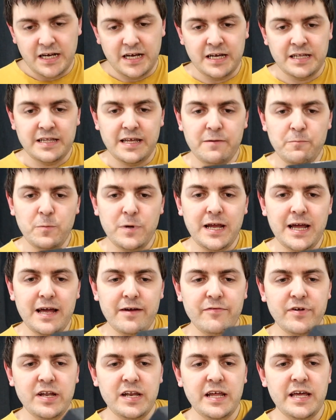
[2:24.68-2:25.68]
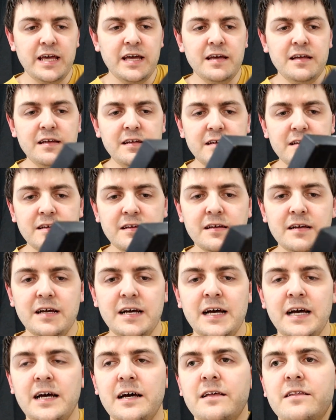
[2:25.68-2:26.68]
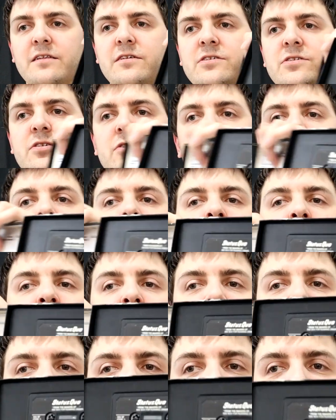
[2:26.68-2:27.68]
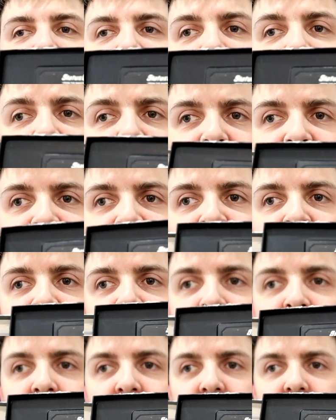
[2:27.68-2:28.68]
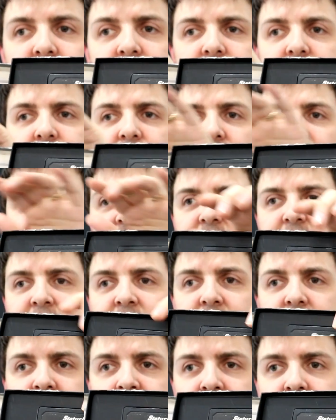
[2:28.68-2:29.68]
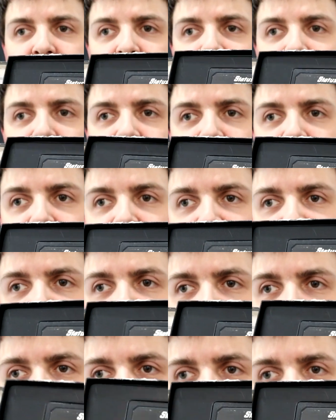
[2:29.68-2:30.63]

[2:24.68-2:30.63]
And then we have in here the 2 cassettes held nicely in this